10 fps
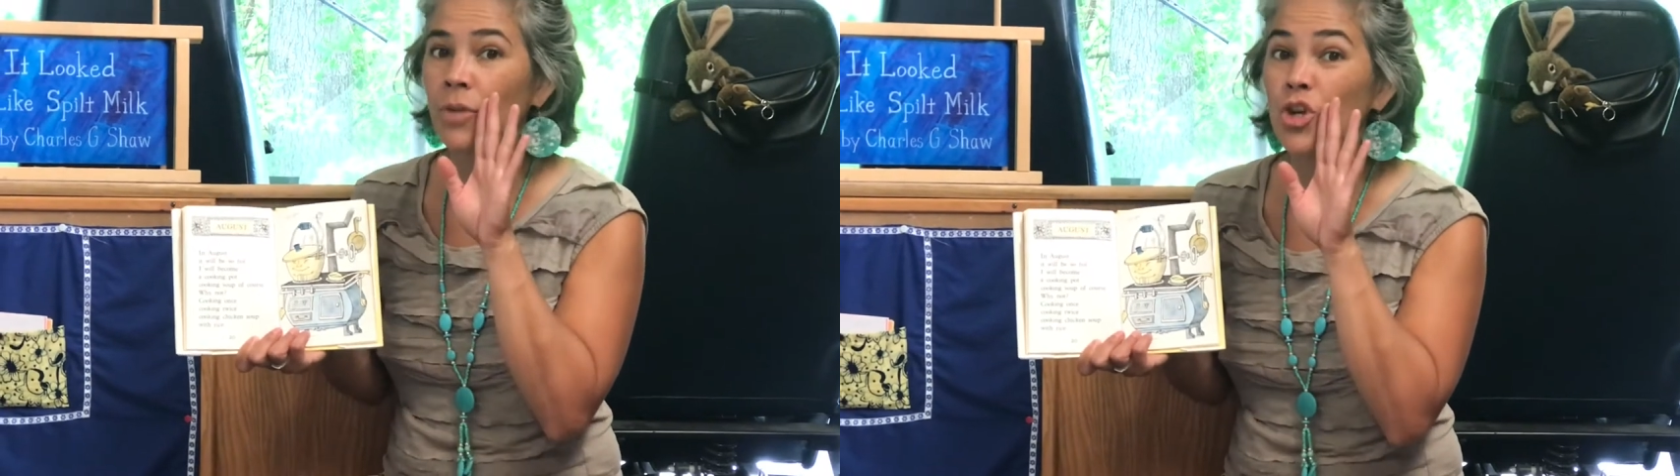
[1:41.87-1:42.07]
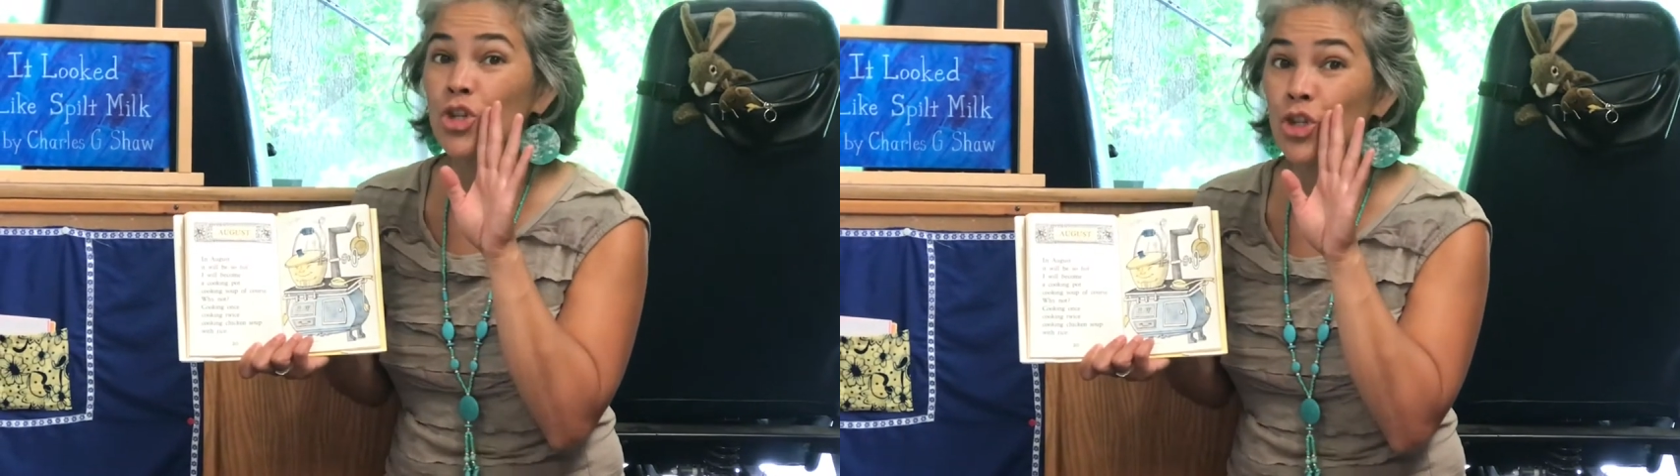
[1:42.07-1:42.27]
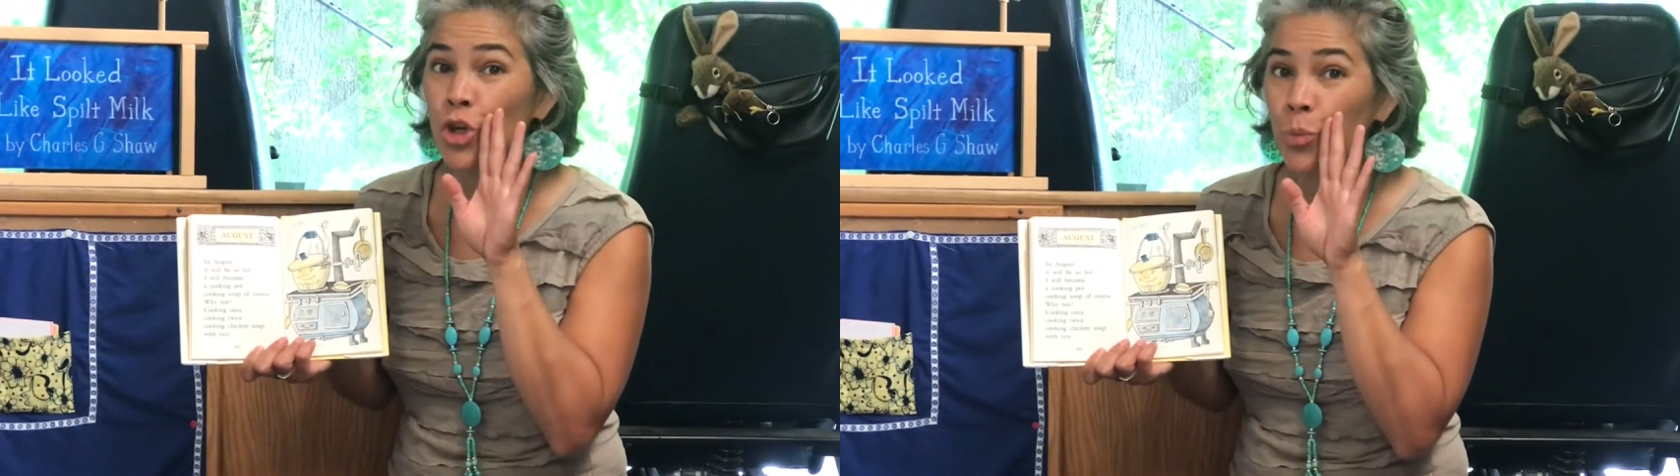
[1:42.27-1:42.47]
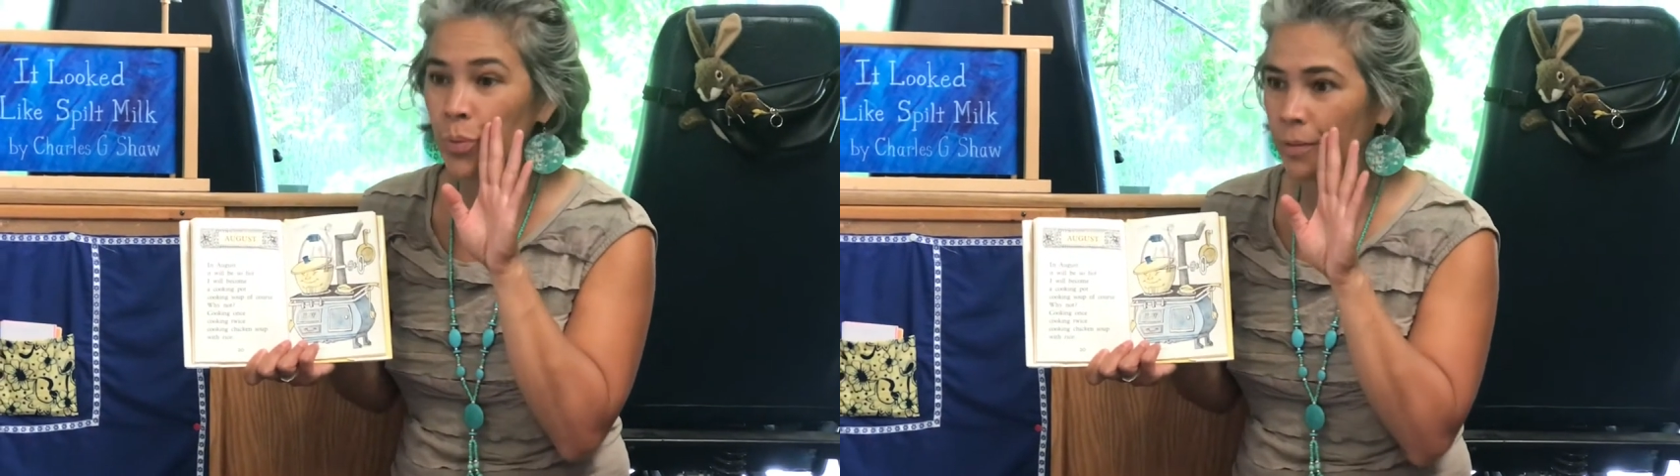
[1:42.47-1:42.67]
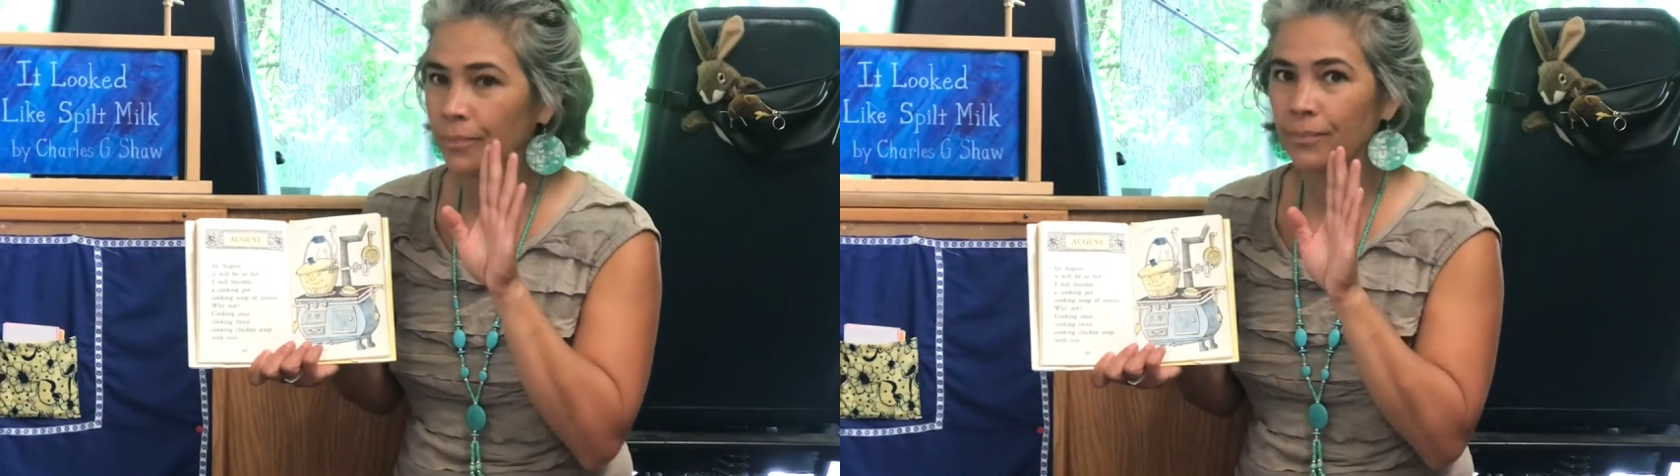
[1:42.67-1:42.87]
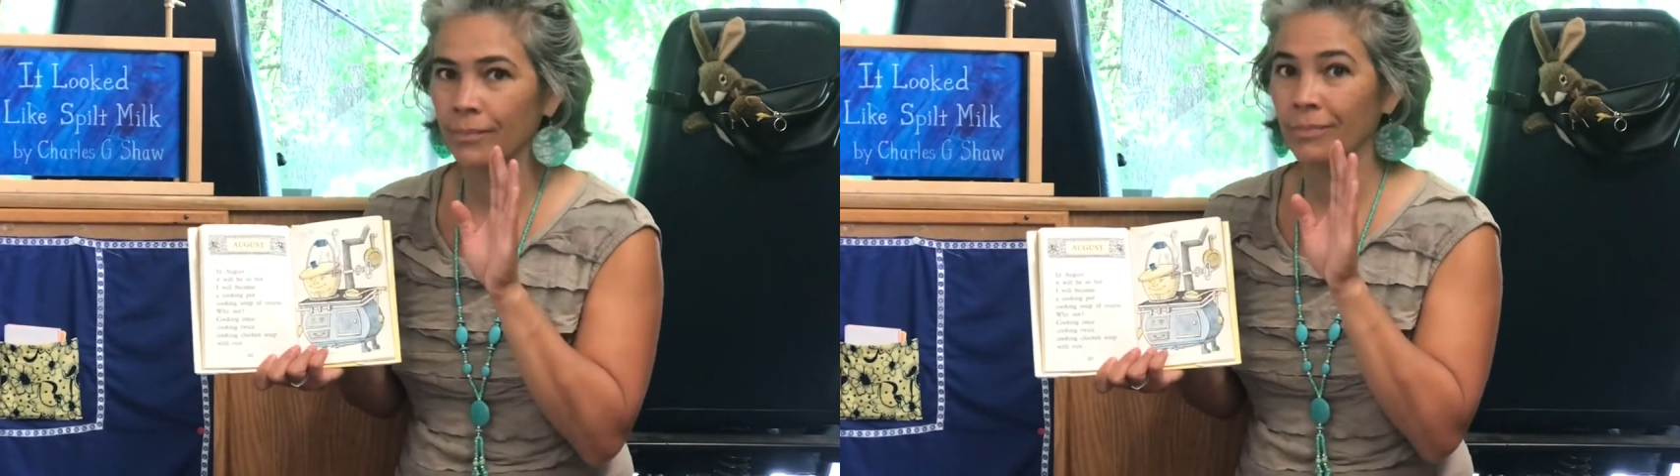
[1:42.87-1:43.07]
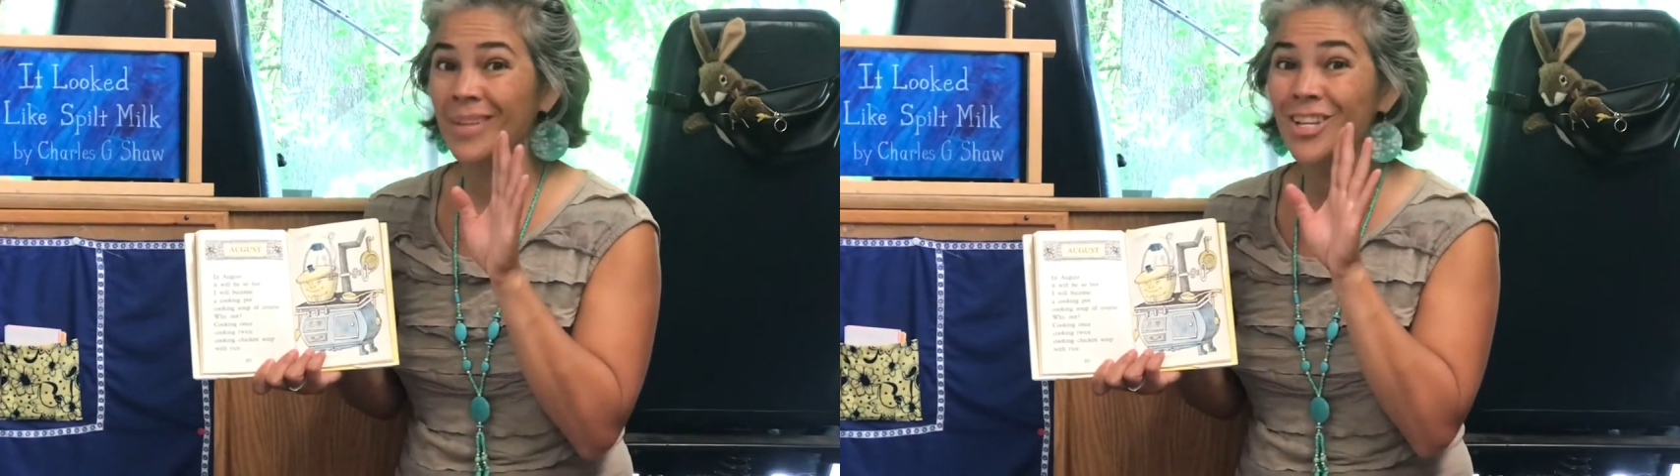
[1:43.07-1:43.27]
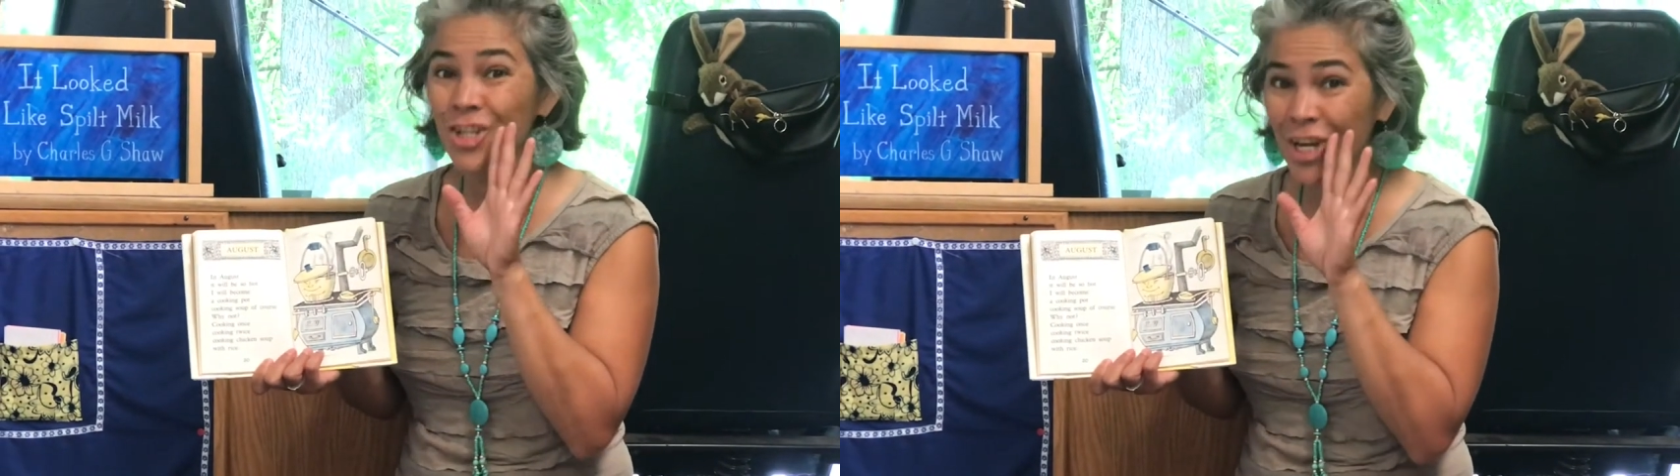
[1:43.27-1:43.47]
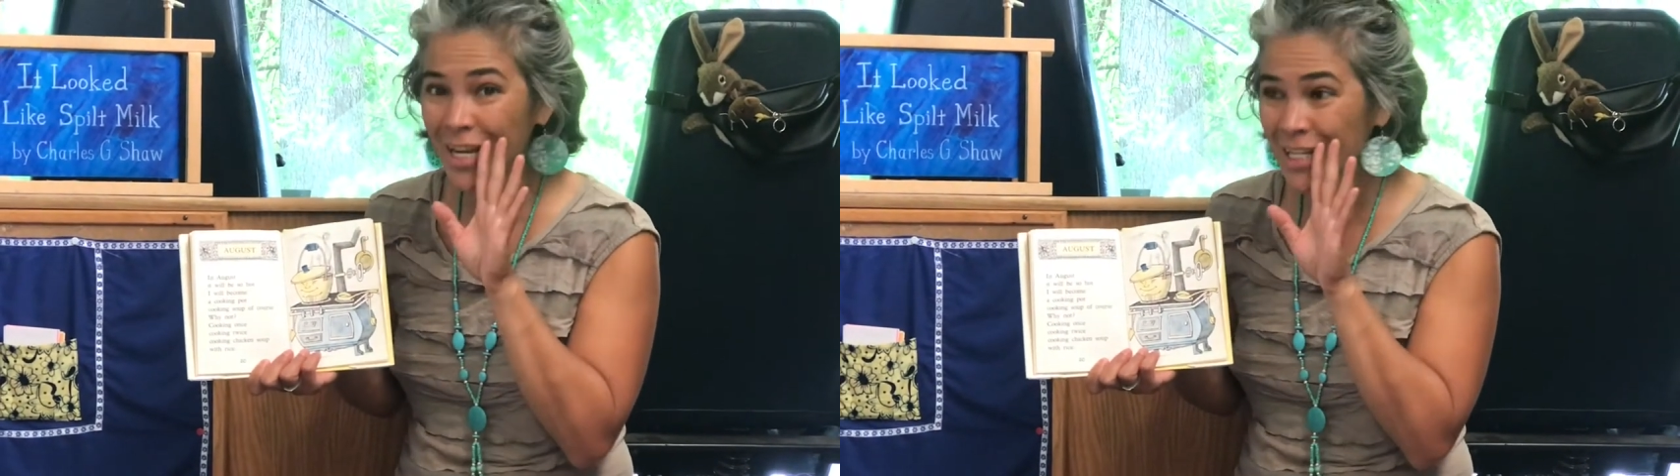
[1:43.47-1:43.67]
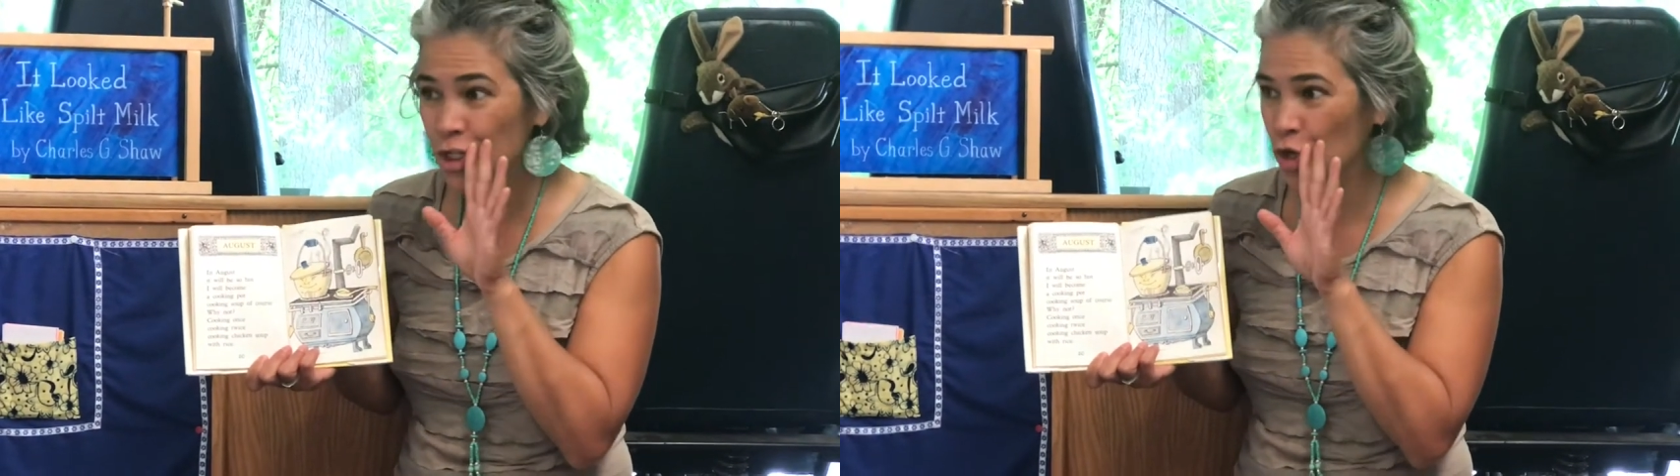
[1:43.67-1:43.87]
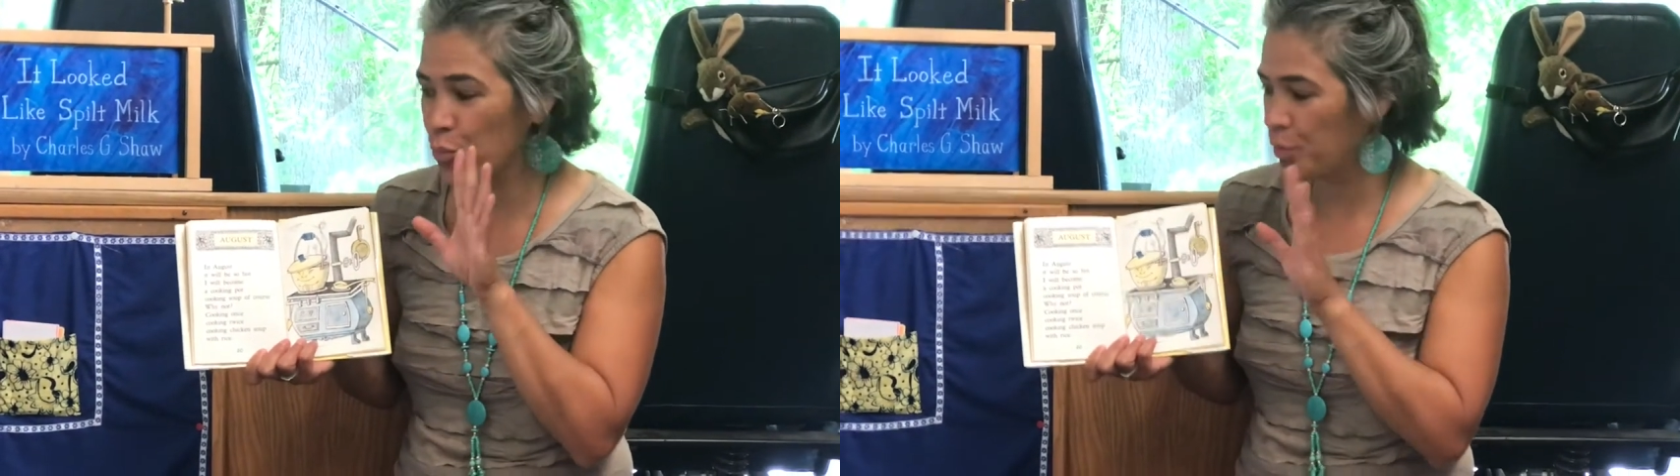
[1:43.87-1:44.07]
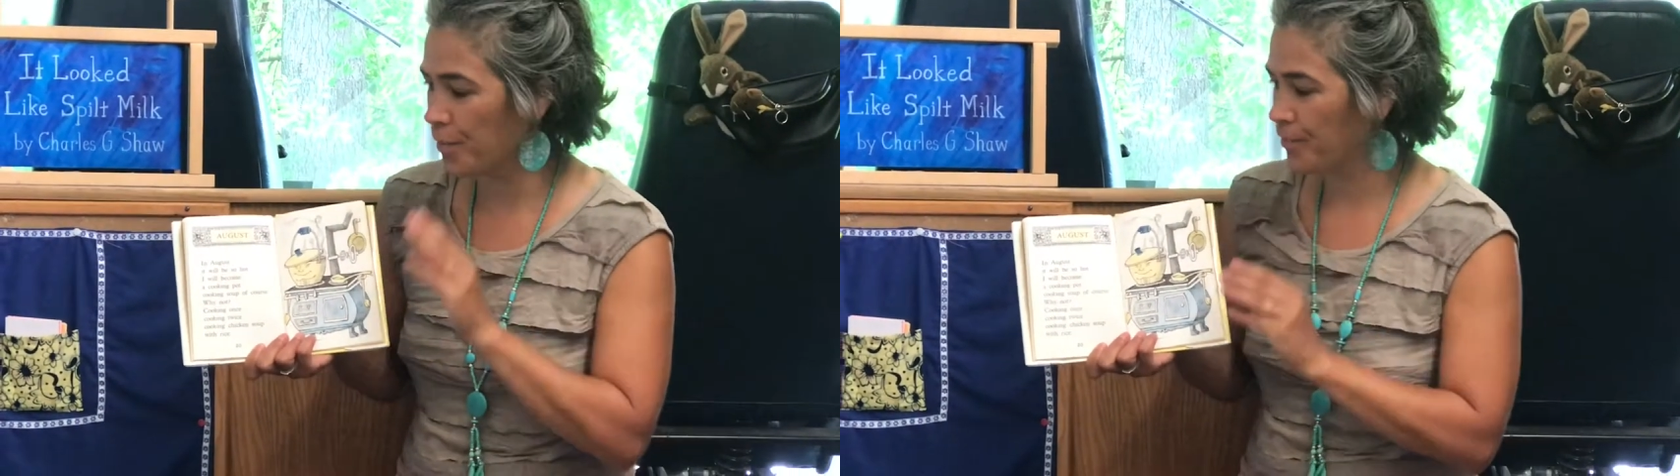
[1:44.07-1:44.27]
Soup. Chicken soup.